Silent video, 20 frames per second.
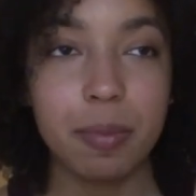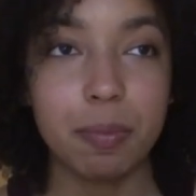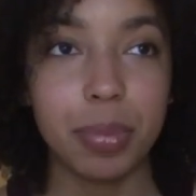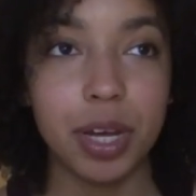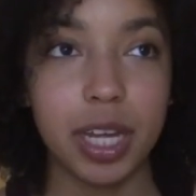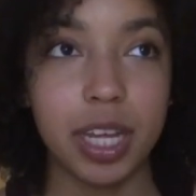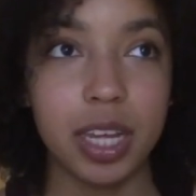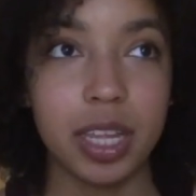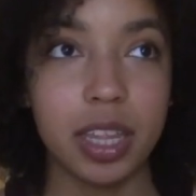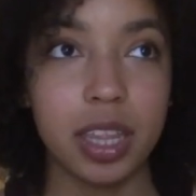
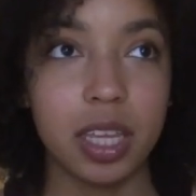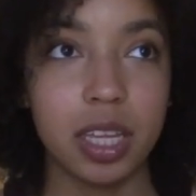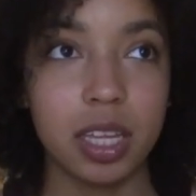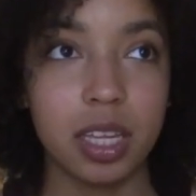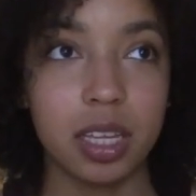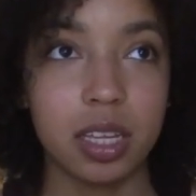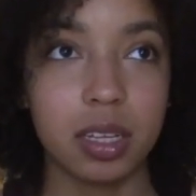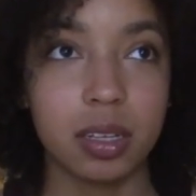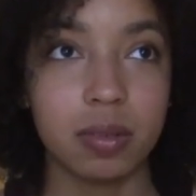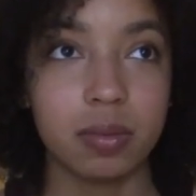but
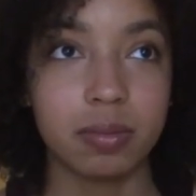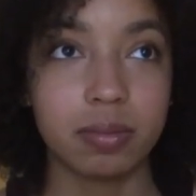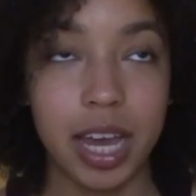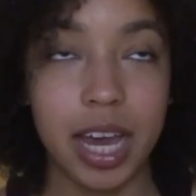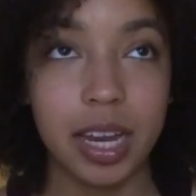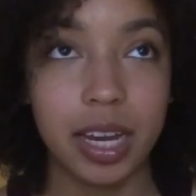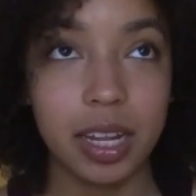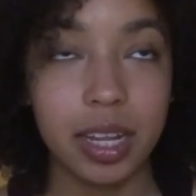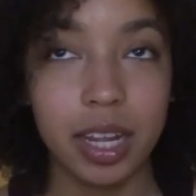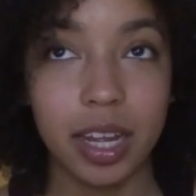the
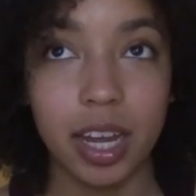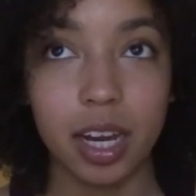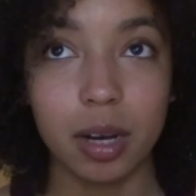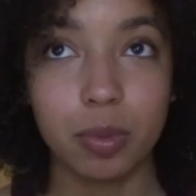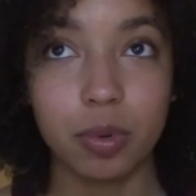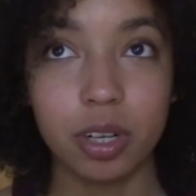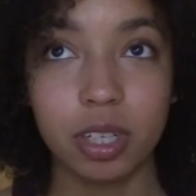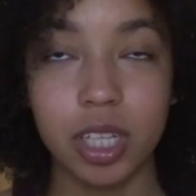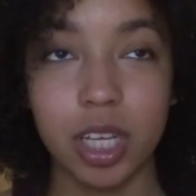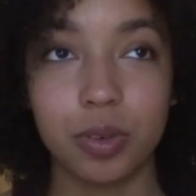Haneda
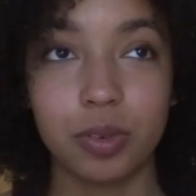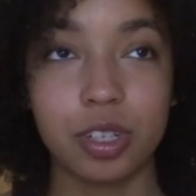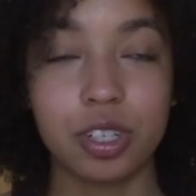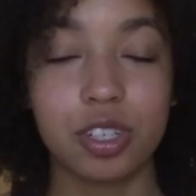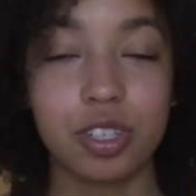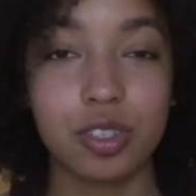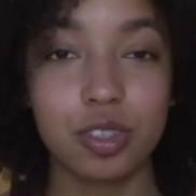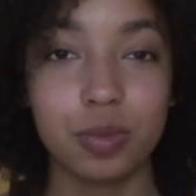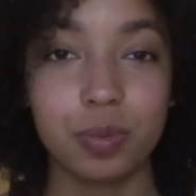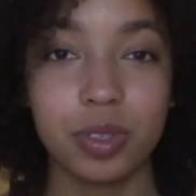airport, they were
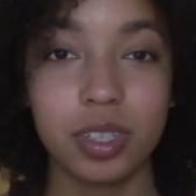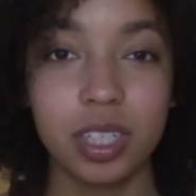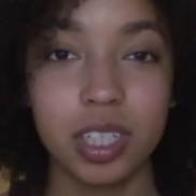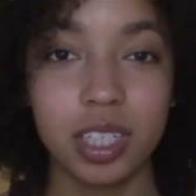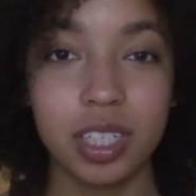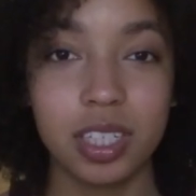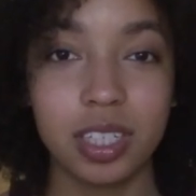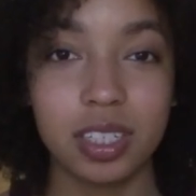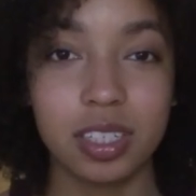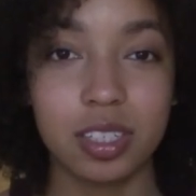super
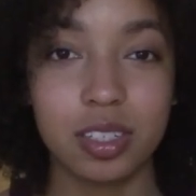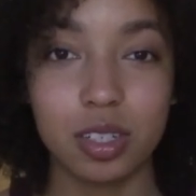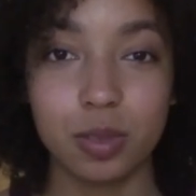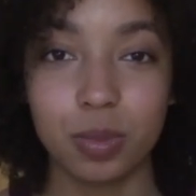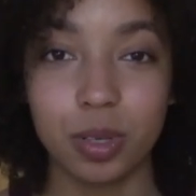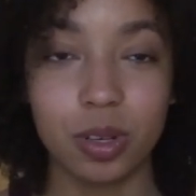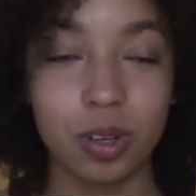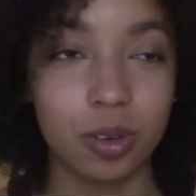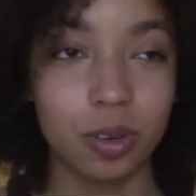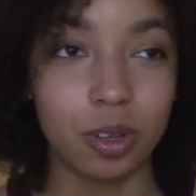
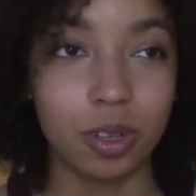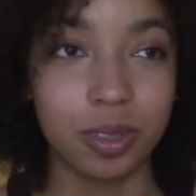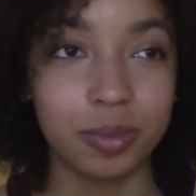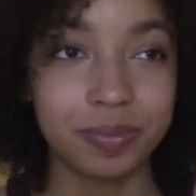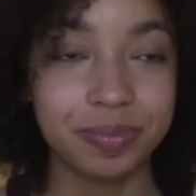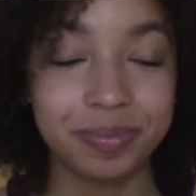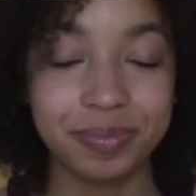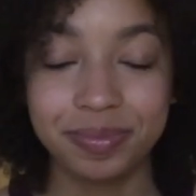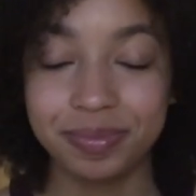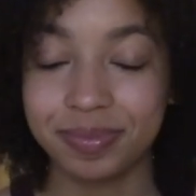duper
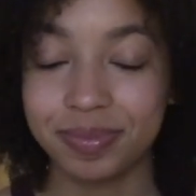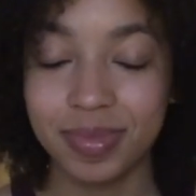cool,